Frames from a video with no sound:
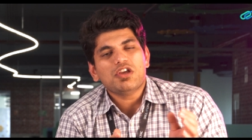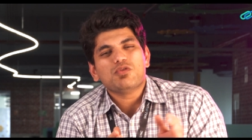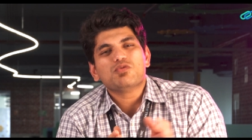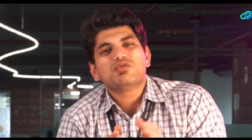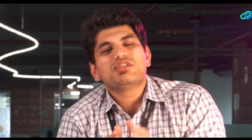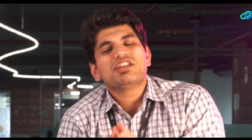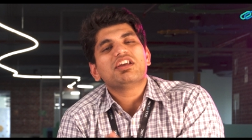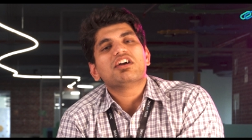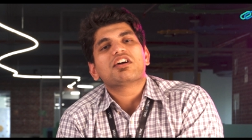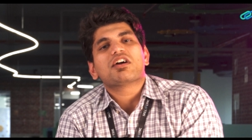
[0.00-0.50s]

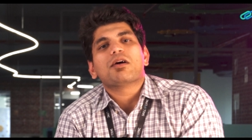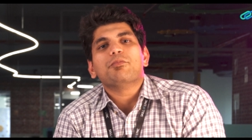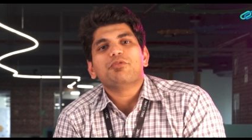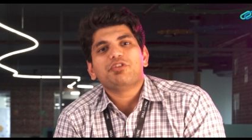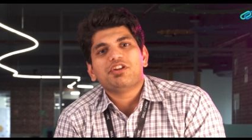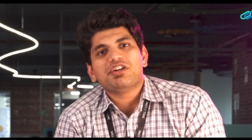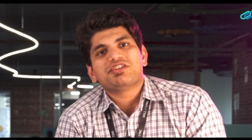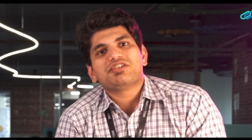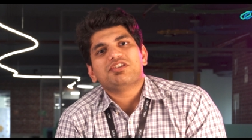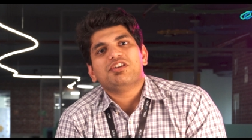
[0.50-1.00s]
using a
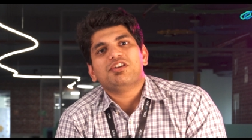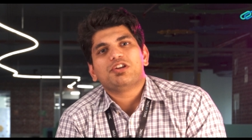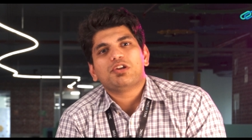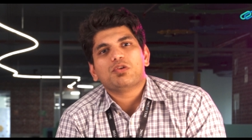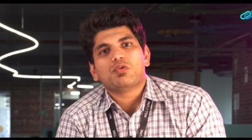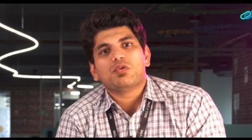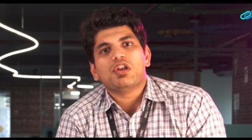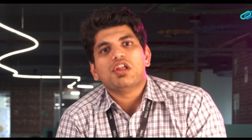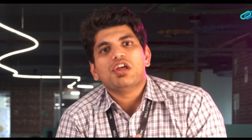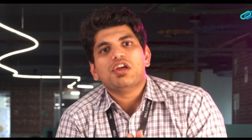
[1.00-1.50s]
computational
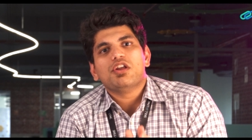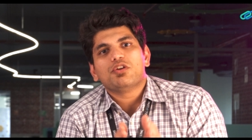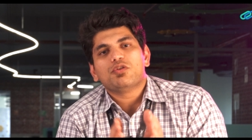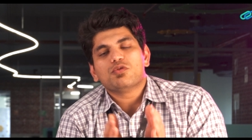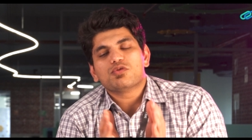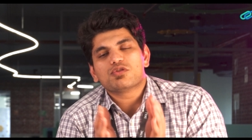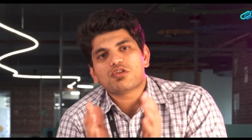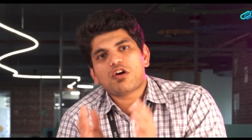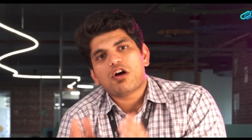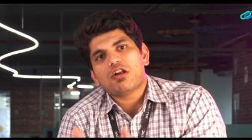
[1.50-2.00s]
tool
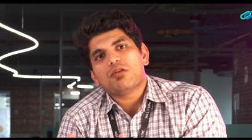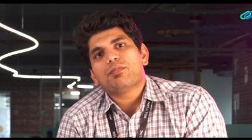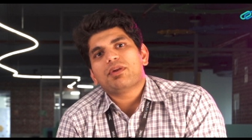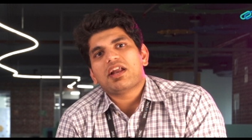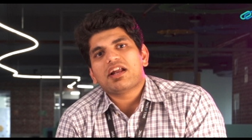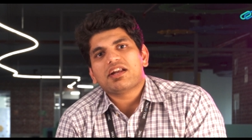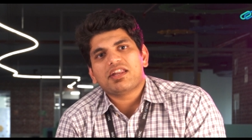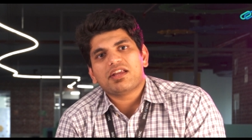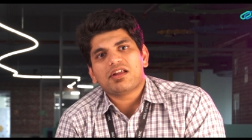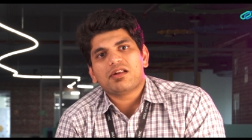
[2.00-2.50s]
to solve
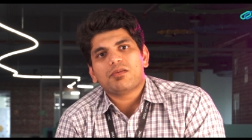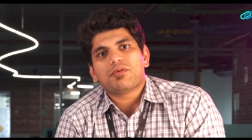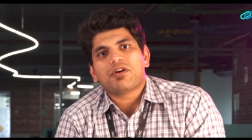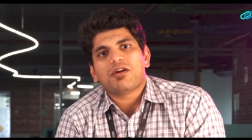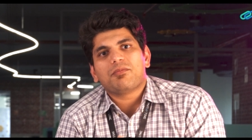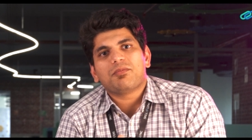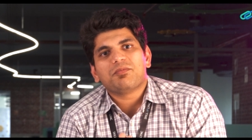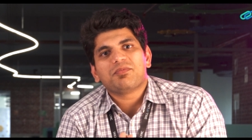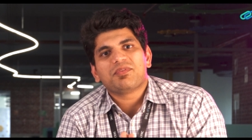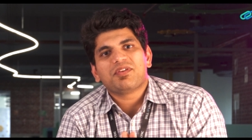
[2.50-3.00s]
practical
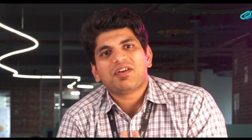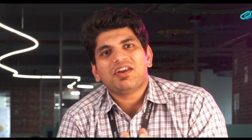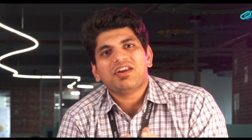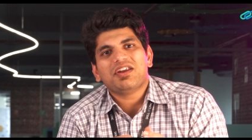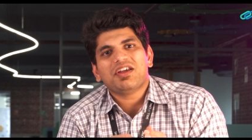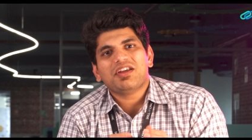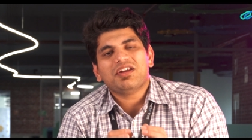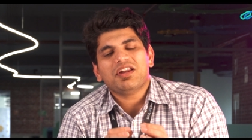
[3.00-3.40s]
problems, right?